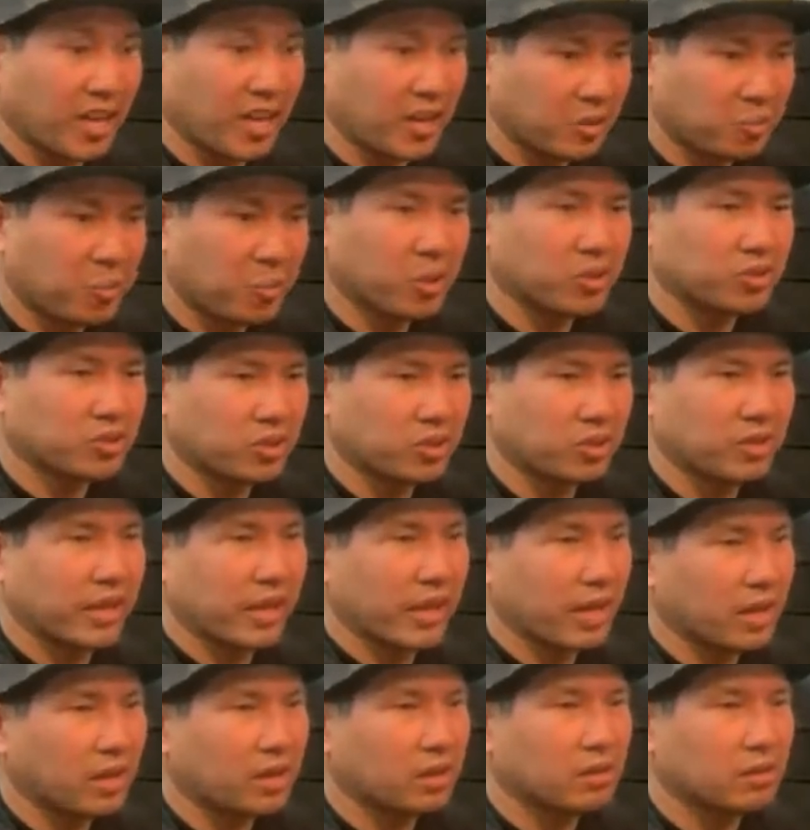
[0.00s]
of boats are
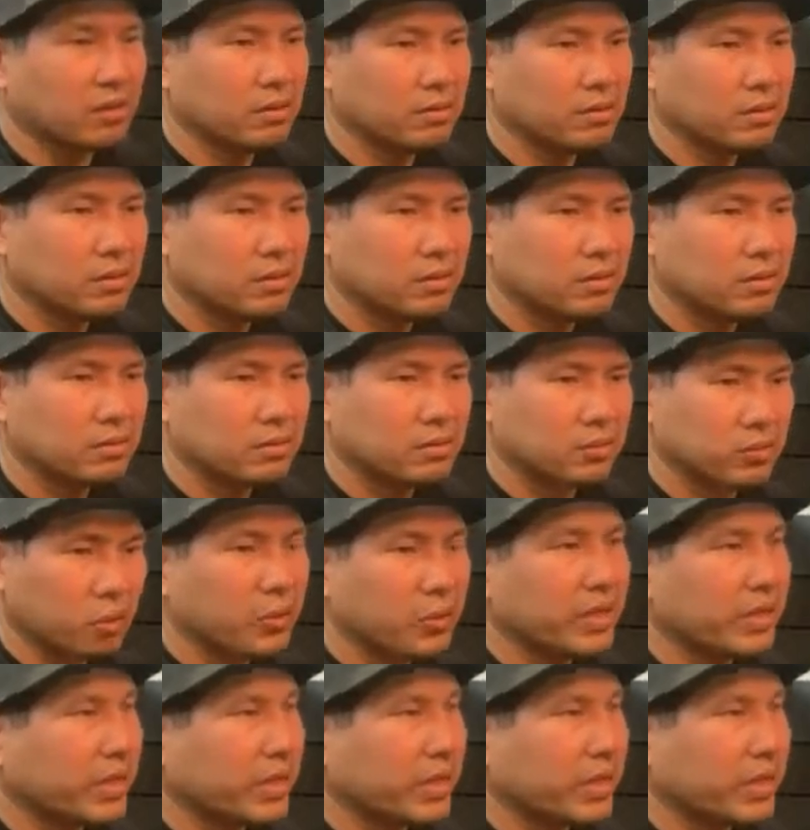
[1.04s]
now doing